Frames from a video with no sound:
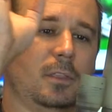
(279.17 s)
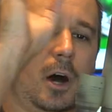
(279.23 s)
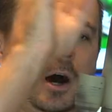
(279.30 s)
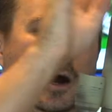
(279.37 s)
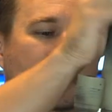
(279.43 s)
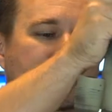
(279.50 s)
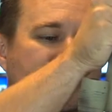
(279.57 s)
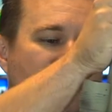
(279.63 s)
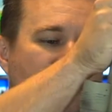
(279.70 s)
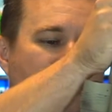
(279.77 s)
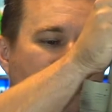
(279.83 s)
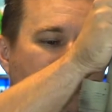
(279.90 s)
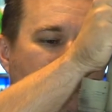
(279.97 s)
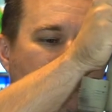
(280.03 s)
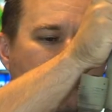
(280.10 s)
Ops
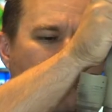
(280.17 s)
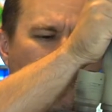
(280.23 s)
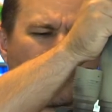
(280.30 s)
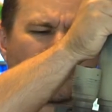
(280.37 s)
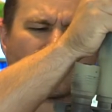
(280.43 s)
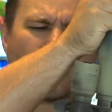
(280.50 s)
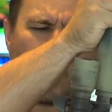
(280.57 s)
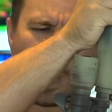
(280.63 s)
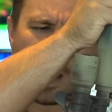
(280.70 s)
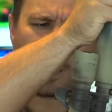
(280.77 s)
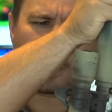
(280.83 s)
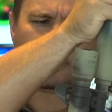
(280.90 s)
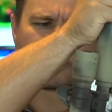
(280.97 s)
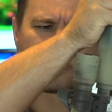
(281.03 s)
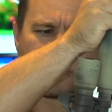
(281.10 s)
Inc. Mark
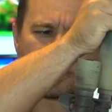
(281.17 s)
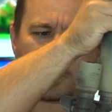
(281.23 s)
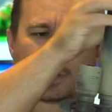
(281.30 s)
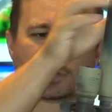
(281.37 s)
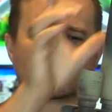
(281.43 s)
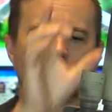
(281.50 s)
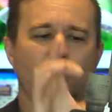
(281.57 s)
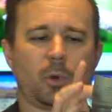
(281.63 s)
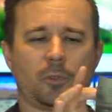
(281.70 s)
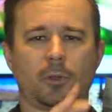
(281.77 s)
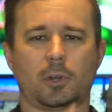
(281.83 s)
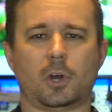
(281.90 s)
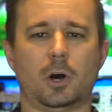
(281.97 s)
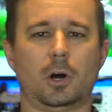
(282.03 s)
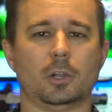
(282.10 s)
12 suppressor with a
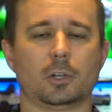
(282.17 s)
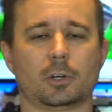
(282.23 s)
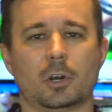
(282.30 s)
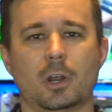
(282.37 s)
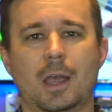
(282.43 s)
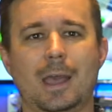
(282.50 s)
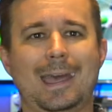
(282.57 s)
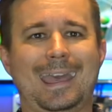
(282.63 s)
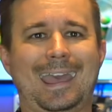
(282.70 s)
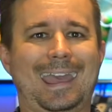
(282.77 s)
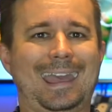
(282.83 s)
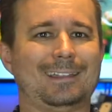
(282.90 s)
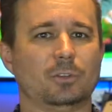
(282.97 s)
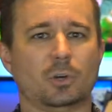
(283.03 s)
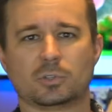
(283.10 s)
collar,
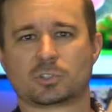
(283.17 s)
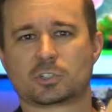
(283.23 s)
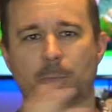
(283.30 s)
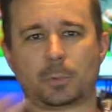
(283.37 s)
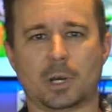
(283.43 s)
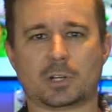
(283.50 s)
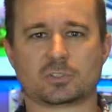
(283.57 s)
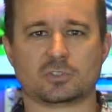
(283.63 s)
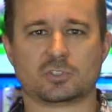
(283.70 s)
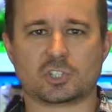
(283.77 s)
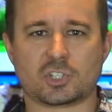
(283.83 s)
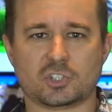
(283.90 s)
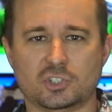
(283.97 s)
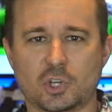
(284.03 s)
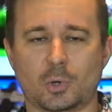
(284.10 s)
and those suppressors
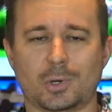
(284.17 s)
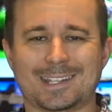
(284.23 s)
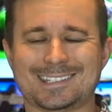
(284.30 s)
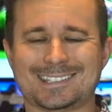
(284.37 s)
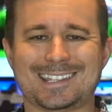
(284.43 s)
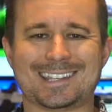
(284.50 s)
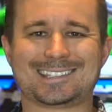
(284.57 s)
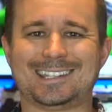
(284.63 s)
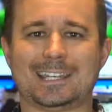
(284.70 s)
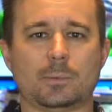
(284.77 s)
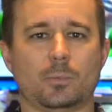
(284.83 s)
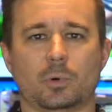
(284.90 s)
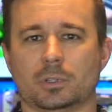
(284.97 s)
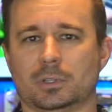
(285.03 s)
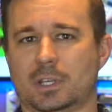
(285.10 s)
just don't exist
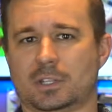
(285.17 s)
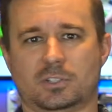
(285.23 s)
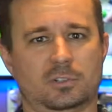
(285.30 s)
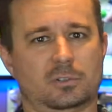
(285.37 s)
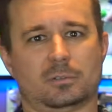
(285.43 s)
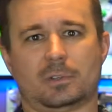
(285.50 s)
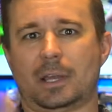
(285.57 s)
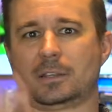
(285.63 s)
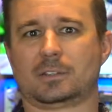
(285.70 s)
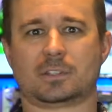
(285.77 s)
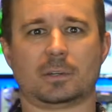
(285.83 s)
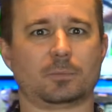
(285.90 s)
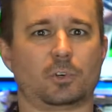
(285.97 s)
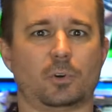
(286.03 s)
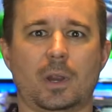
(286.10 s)
anymore unless you're like
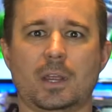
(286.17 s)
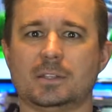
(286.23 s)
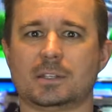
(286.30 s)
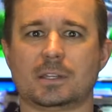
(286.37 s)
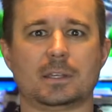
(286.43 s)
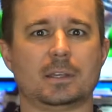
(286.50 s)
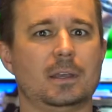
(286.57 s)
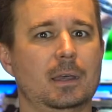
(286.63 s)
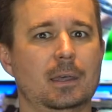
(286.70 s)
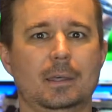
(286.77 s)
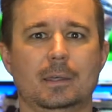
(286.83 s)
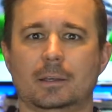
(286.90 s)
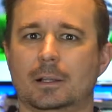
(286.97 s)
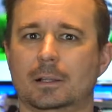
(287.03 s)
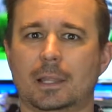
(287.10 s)
some crazy
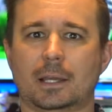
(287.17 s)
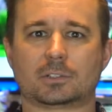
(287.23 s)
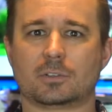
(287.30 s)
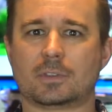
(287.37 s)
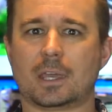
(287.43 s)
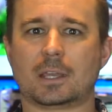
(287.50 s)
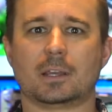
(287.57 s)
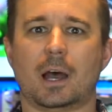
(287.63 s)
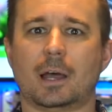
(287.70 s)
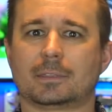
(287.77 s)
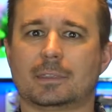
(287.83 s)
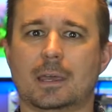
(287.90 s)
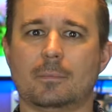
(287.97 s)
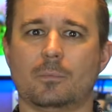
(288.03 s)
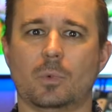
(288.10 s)
collector that got
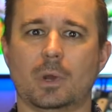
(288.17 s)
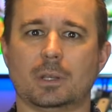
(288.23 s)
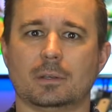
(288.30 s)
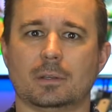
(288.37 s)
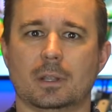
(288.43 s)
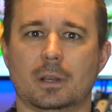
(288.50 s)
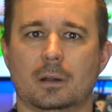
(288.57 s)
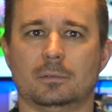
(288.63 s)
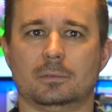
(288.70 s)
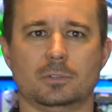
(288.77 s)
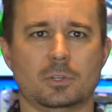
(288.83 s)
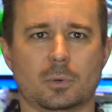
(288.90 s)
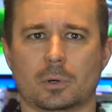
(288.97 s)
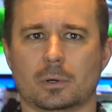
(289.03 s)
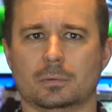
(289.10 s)
them when
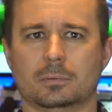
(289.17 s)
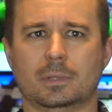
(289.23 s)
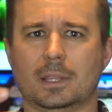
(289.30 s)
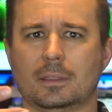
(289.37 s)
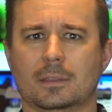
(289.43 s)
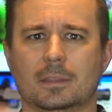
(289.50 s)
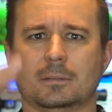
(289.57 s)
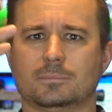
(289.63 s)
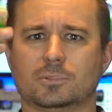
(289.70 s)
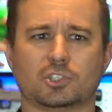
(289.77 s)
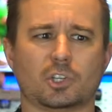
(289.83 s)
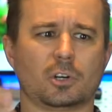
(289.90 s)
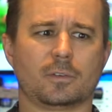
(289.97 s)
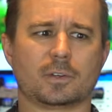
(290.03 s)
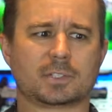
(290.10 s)
you were in the
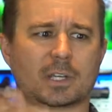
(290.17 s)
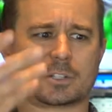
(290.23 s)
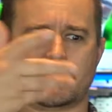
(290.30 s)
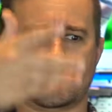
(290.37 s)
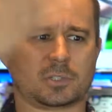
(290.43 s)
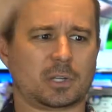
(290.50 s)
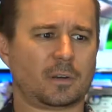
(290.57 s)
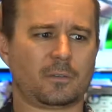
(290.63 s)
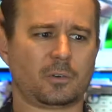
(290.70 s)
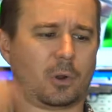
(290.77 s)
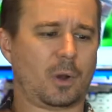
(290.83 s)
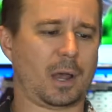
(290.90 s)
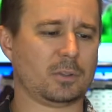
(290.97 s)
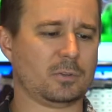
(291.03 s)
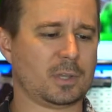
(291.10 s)
service, I suppose. I don't even know
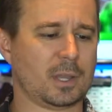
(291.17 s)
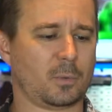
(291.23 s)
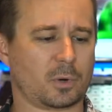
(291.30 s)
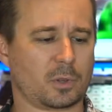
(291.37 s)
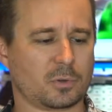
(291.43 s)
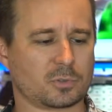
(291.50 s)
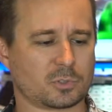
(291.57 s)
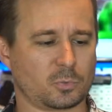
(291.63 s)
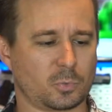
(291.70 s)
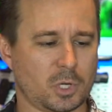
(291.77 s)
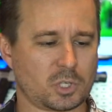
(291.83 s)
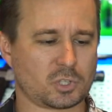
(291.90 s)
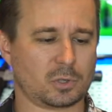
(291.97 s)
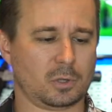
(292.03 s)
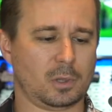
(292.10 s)
how you get one of those
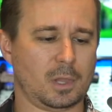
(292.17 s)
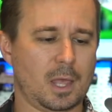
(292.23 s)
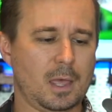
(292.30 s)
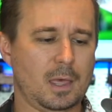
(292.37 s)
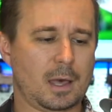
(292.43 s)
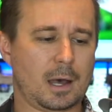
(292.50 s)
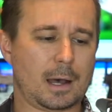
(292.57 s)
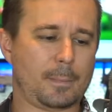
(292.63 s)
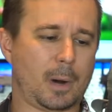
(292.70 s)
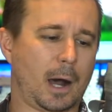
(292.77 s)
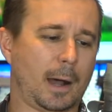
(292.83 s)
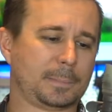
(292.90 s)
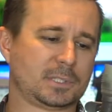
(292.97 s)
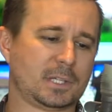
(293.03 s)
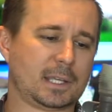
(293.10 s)
original
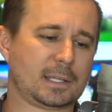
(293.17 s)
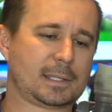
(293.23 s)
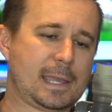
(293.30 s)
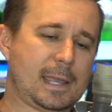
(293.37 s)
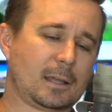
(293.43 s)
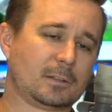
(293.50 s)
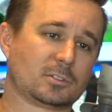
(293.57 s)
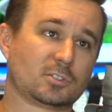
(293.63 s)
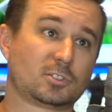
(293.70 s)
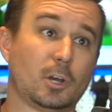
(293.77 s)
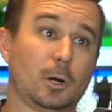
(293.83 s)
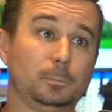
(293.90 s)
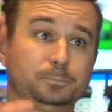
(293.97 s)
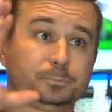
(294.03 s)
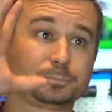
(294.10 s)
Ops Inc. cans.
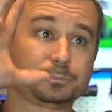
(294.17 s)
So